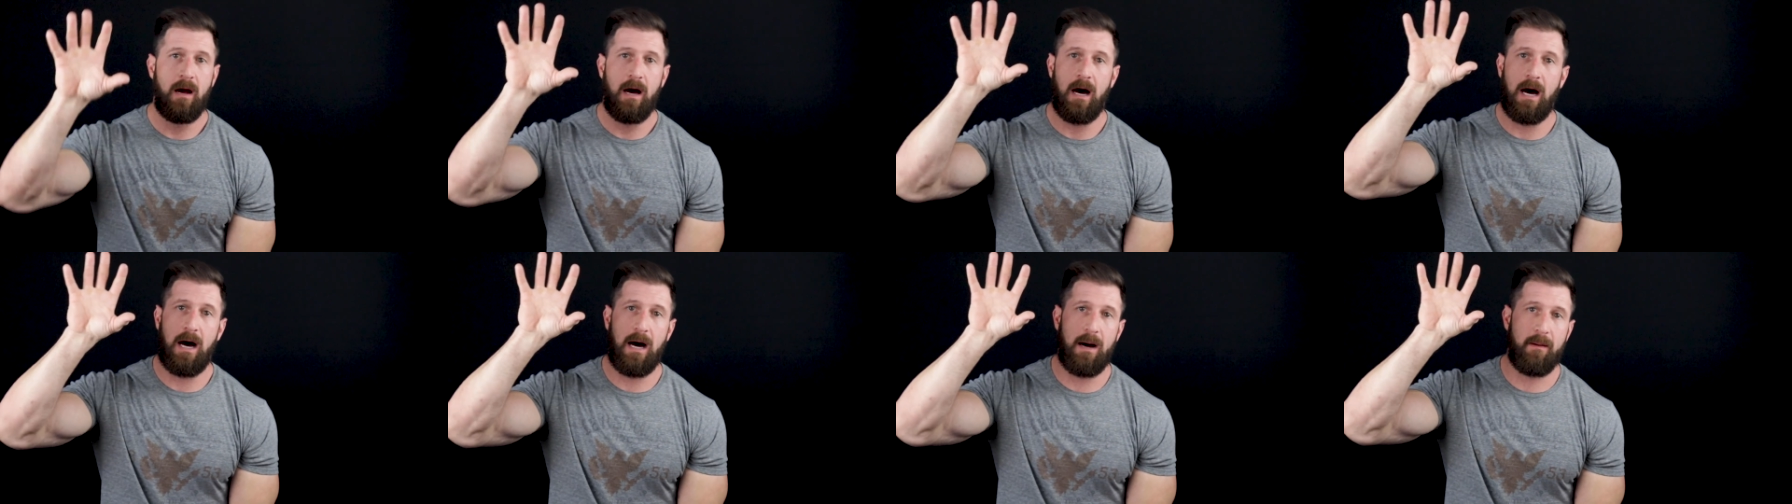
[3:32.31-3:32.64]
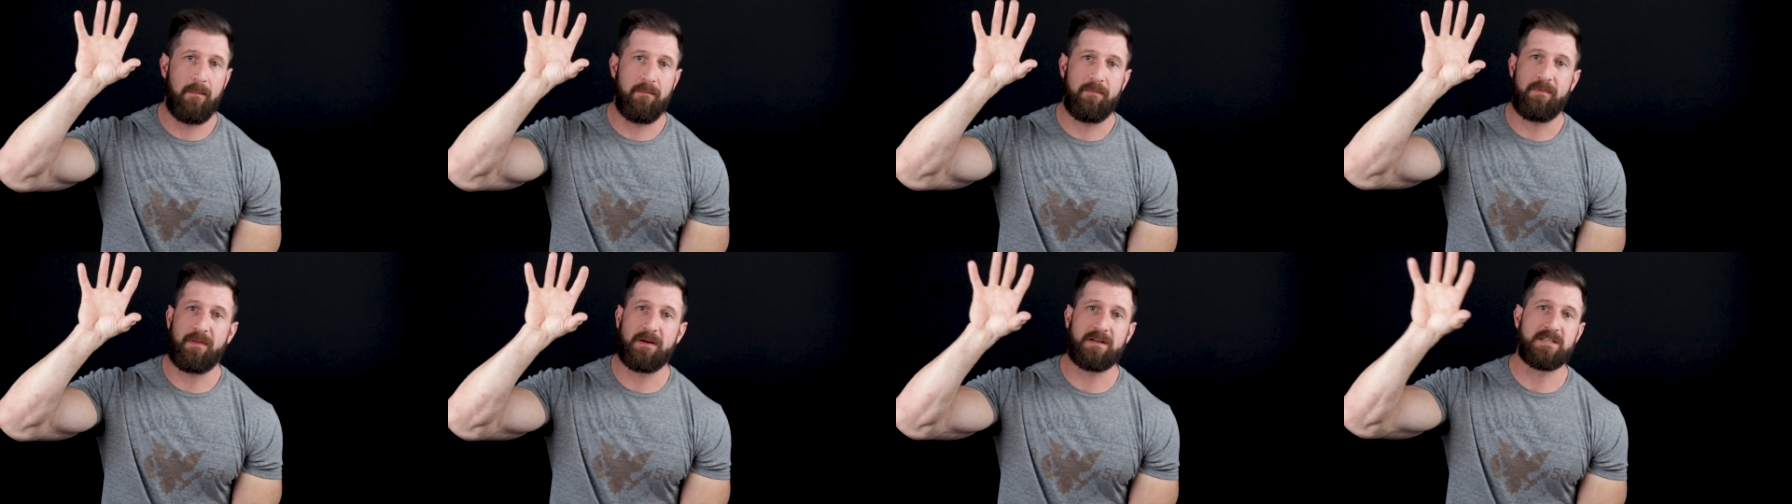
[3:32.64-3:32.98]

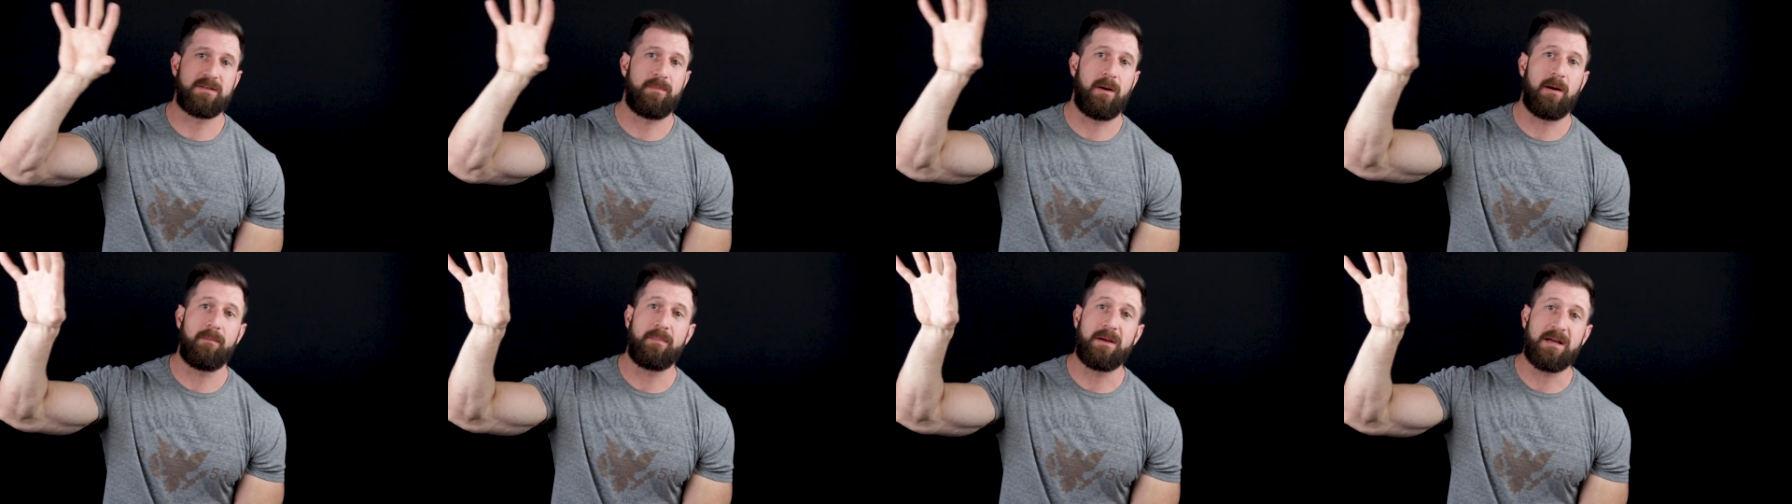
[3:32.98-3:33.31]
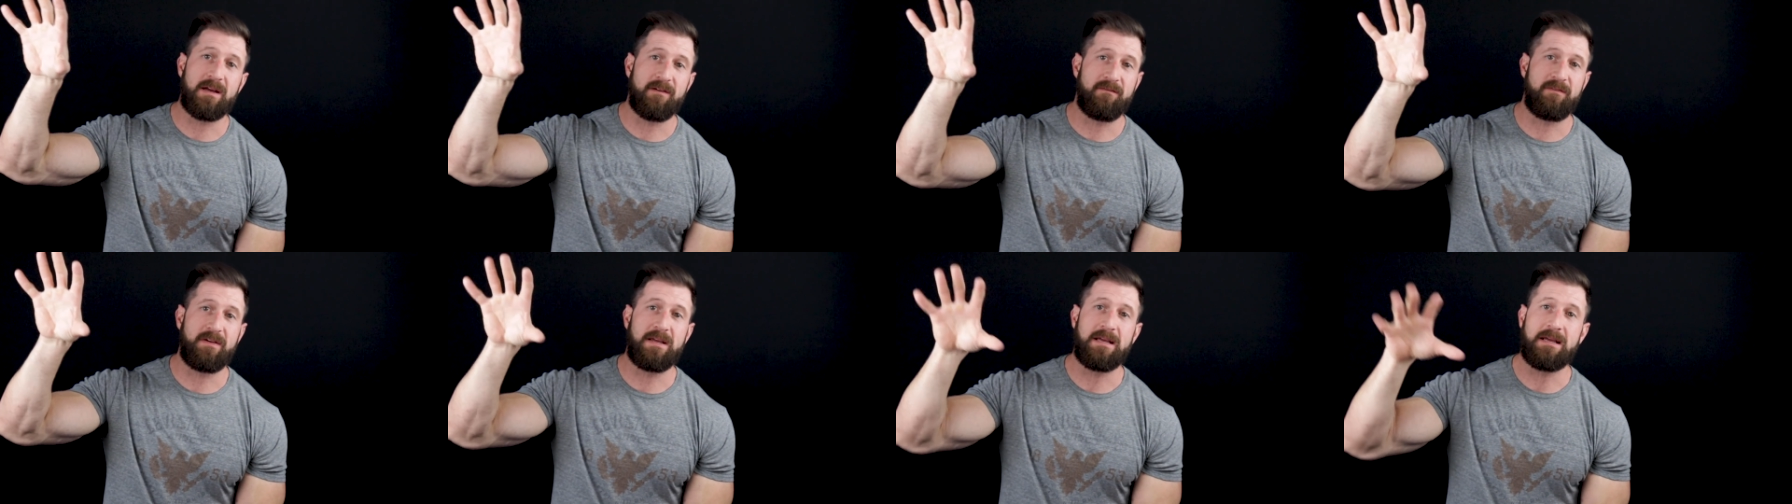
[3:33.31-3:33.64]
um, things about
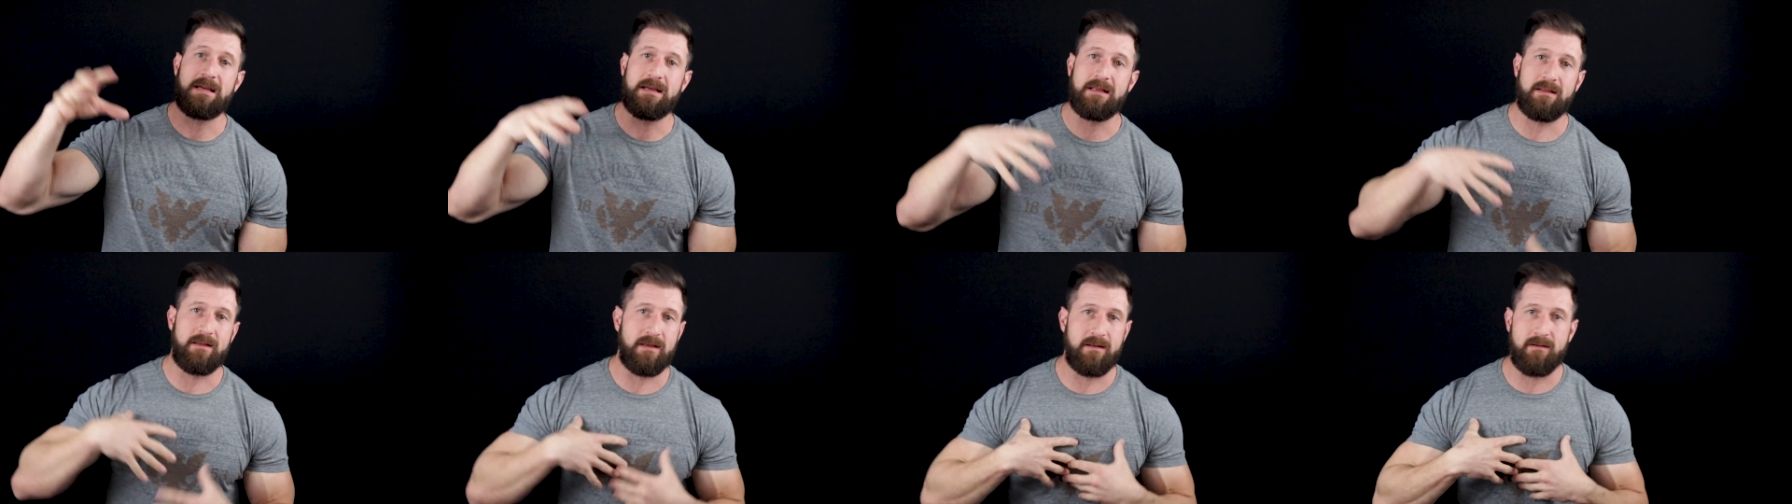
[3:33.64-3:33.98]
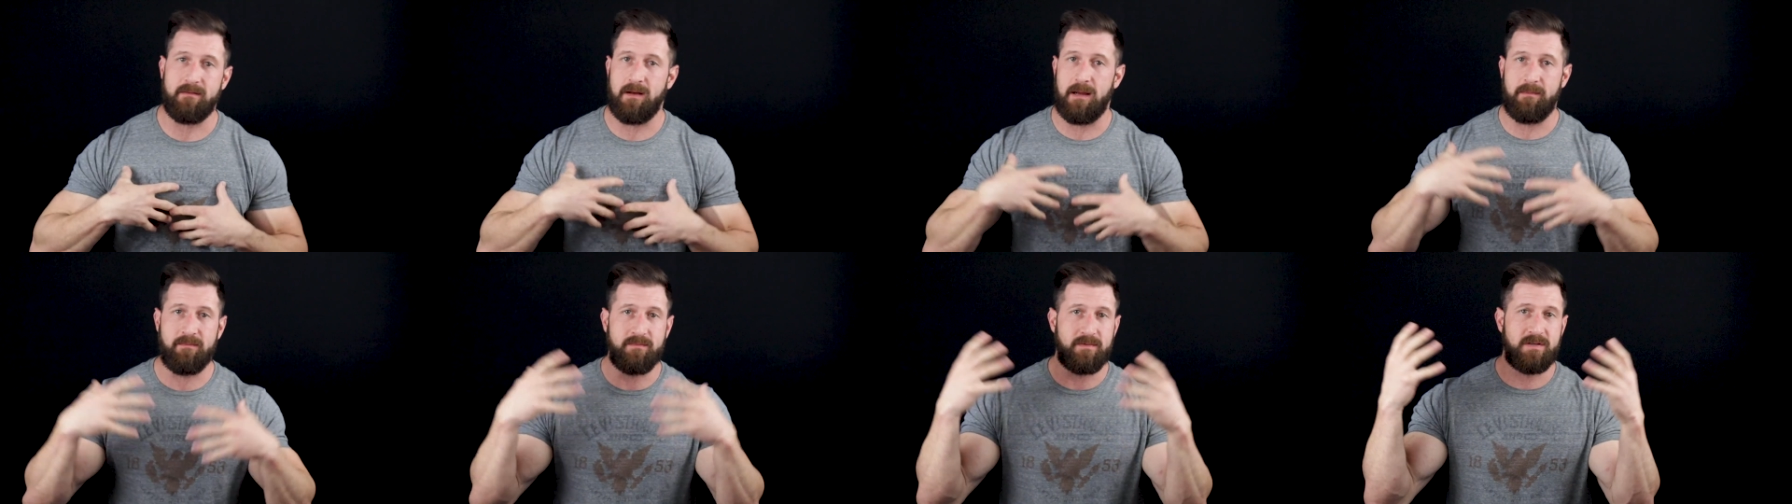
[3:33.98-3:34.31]
being a vegan
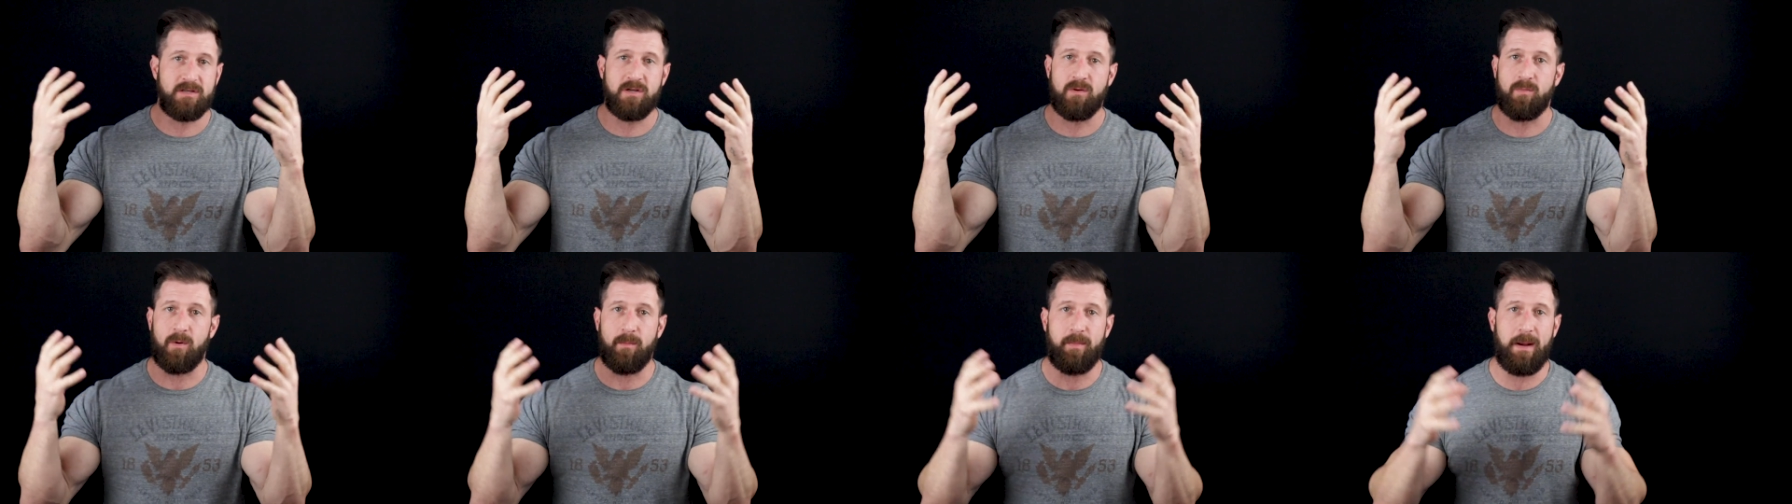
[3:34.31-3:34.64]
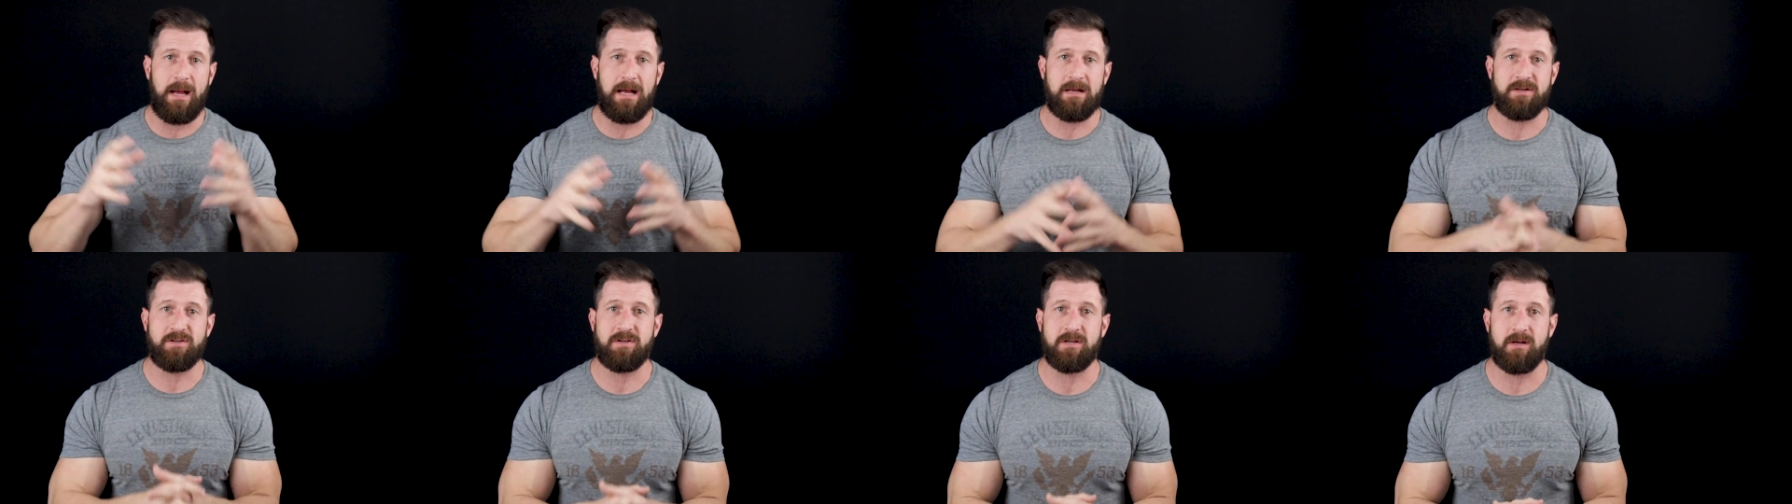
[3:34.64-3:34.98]
that I'm super
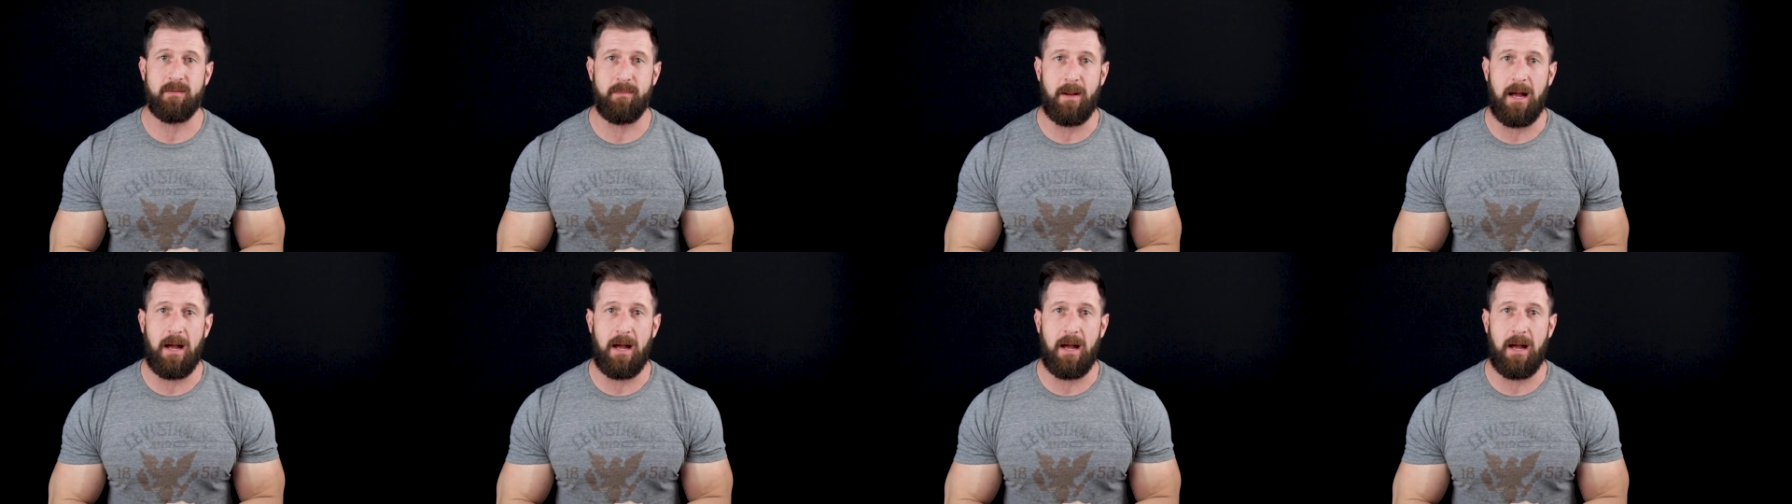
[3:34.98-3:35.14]
passionate